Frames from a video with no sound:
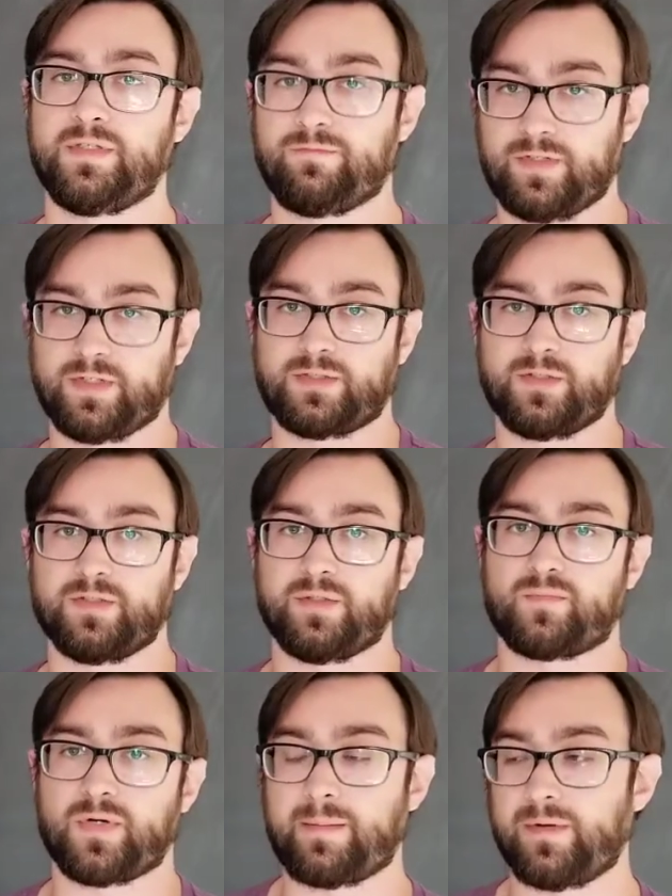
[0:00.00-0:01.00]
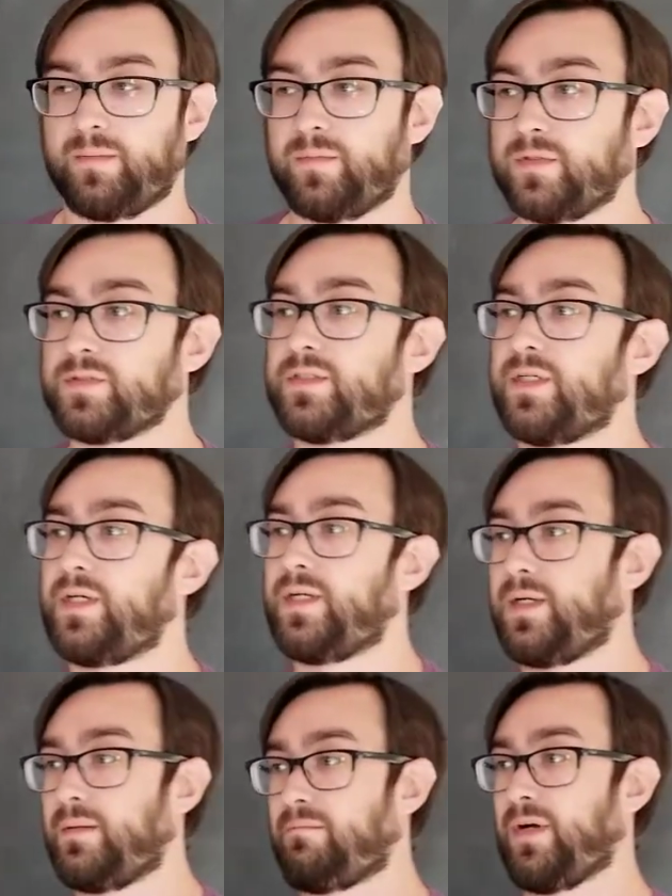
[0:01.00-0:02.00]
infinitude of the prime numbers.
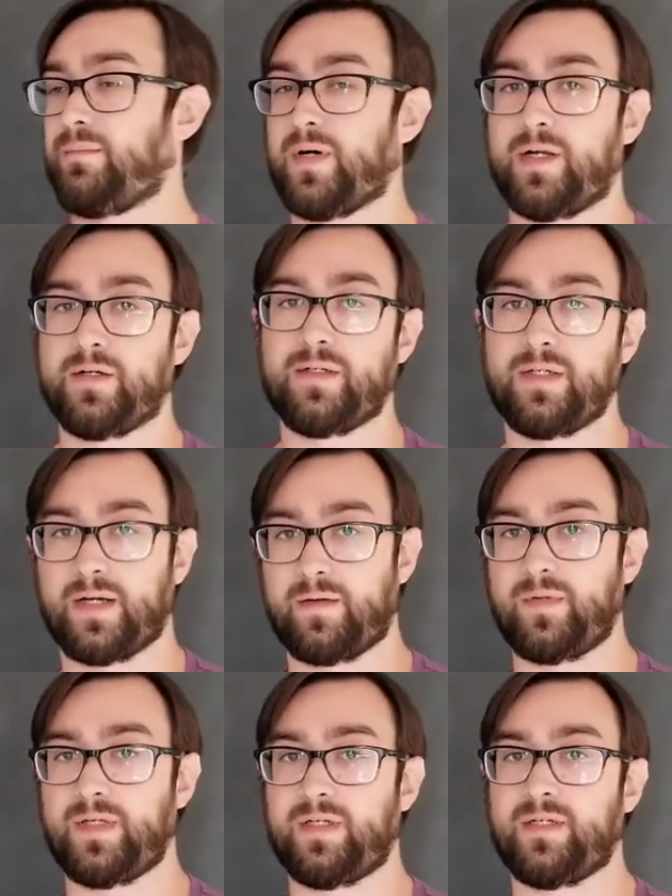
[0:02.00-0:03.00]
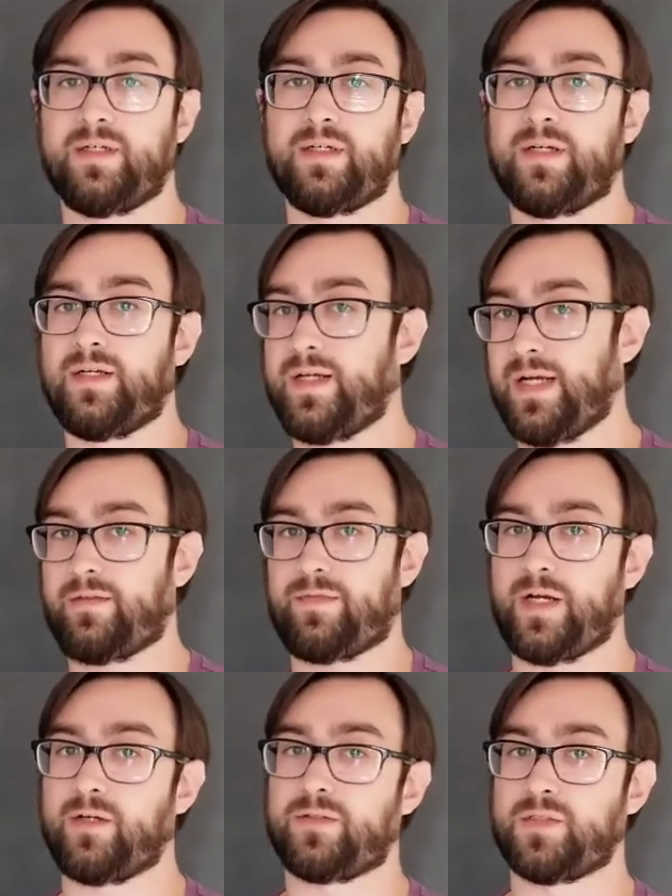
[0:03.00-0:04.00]
By modern, I mean not
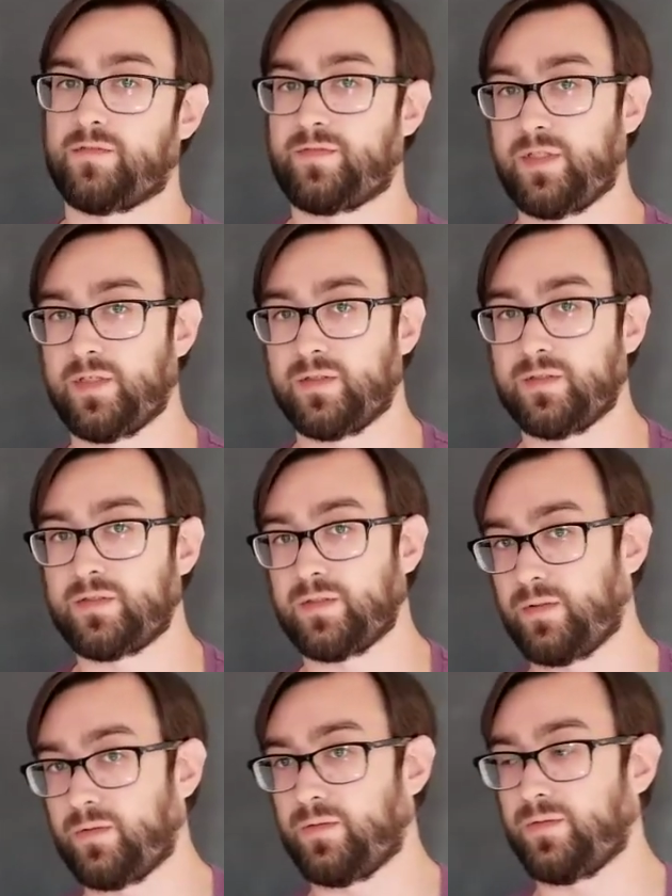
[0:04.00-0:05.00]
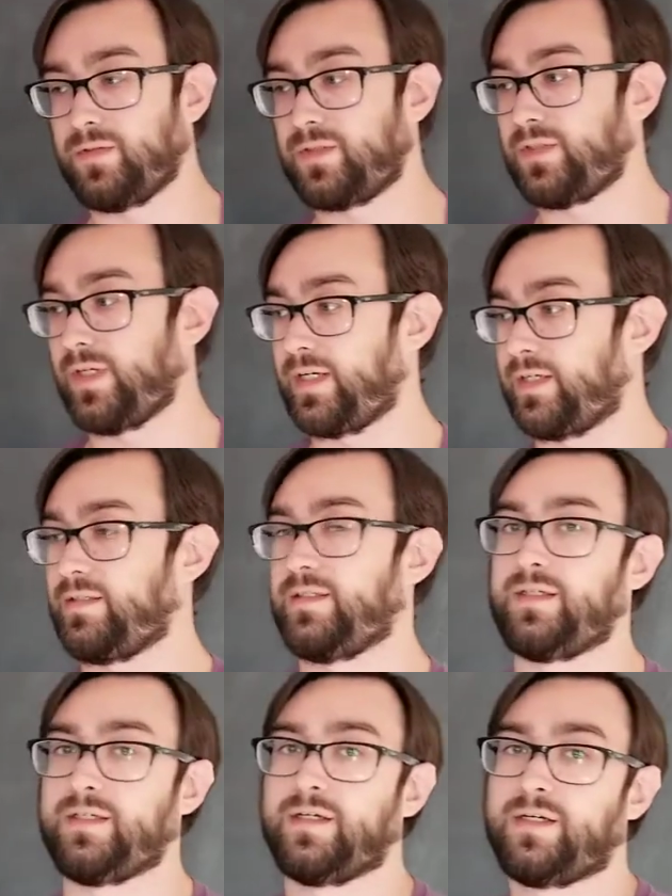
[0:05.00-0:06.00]
thousands of years old, like
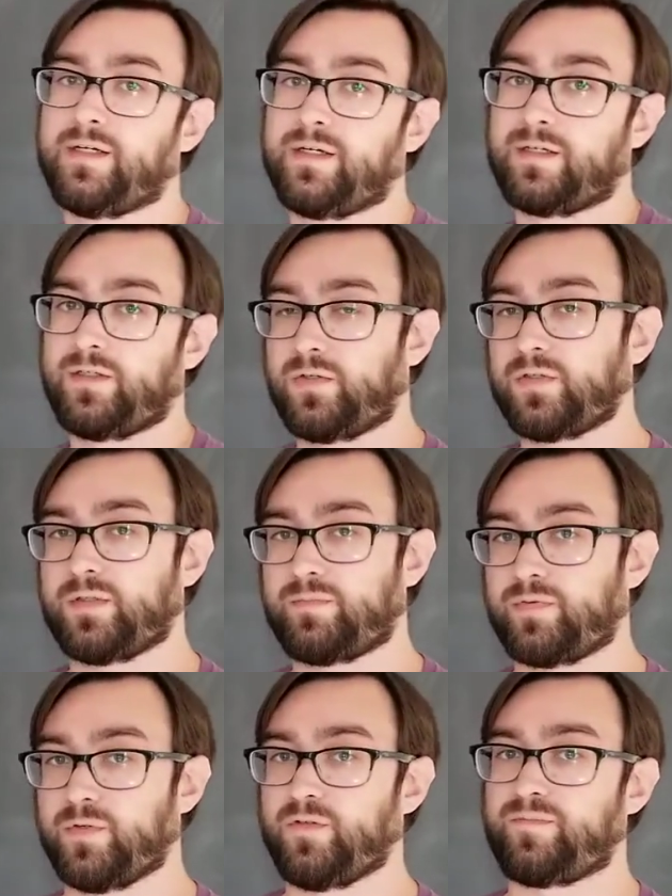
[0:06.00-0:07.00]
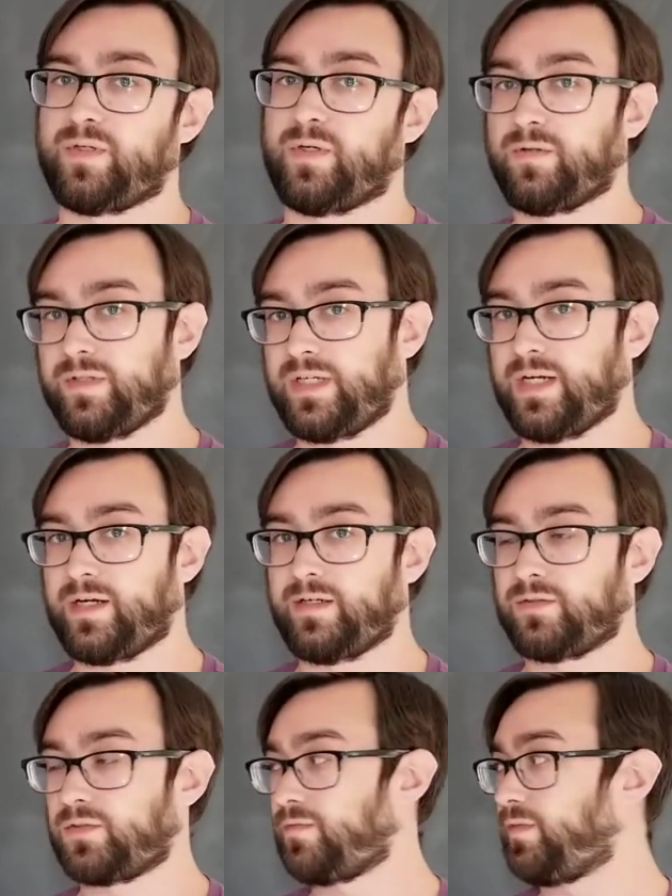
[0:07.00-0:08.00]
the Euclid proof, but only
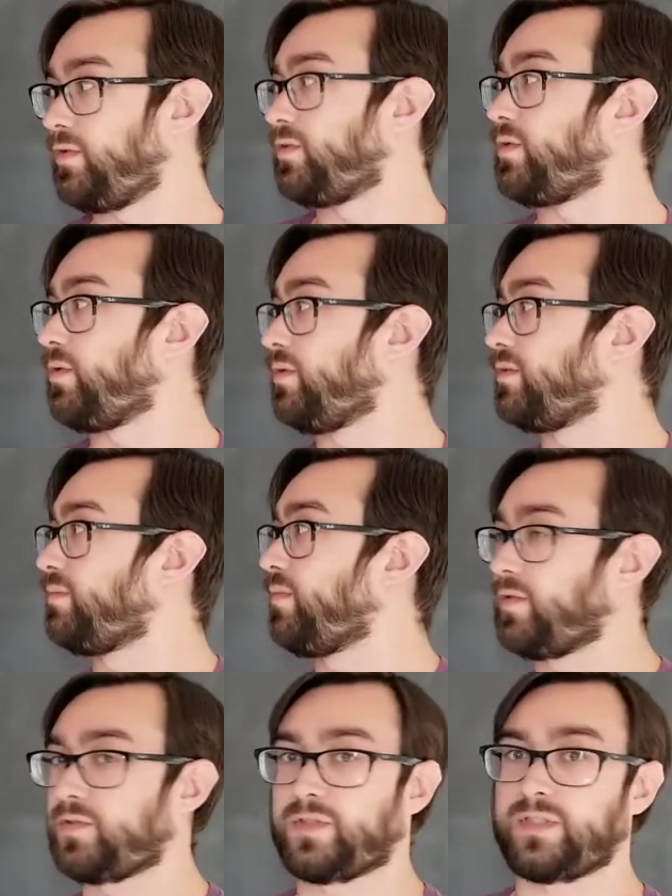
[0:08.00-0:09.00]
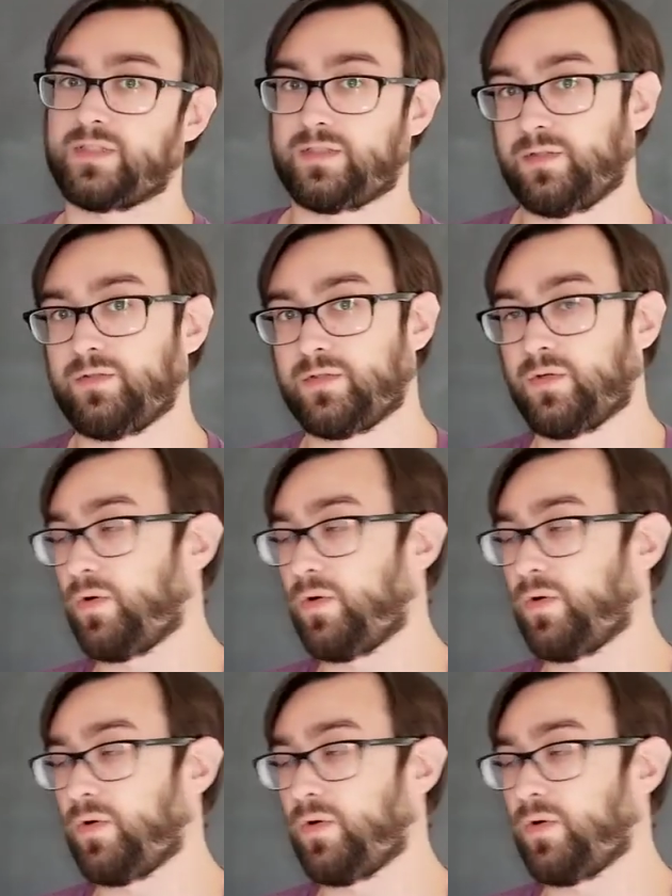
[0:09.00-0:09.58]
hundreds of years old, mostly due to